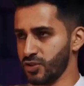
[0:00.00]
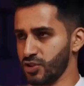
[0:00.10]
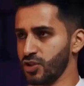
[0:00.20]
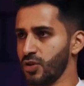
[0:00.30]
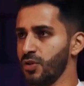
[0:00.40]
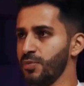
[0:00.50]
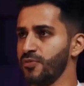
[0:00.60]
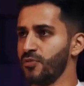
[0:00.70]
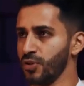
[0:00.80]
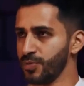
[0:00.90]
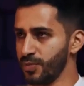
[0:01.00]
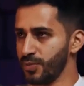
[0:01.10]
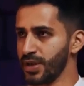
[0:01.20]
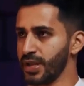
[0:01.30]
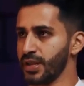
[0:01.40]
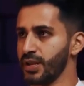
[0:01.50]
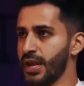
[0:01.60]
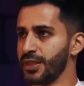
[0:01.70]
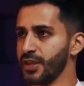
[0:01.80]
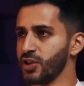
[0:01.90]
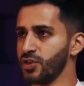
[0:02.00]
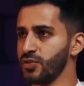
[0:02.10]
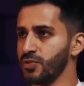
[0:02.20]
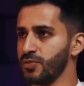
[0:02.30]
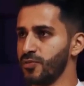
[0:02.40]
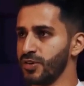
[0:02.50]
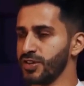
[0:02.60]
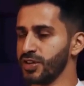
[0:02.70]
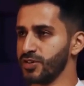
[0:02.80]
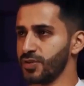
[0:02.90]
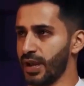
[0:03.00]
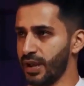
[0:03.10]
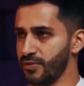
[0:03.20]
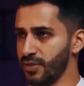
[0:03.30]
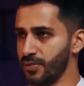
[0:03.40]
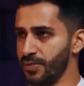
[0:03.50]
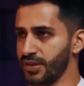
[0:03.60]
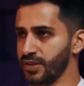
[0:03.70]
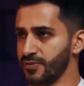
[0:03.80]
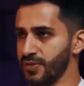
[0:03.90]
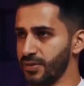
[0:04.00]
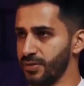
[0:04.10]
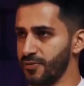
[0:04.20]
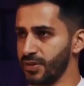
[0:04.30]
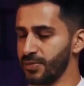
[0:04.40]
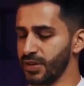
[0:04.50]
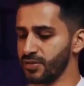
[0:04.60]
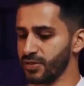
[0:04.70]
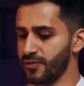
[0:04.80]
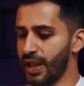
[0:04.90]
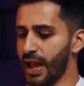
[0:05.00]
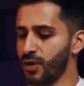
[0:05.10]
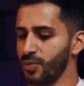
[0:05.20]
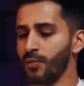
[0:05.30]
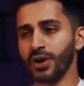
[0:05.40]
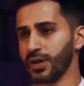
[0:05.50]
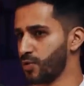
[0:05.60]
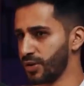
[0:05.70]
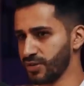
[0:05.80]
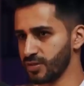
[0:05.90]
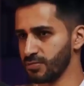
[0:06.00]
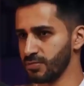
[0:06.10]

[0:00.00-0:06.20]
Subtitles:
So before you put money in, I think you first need to have the basic fundamentals of how the market works,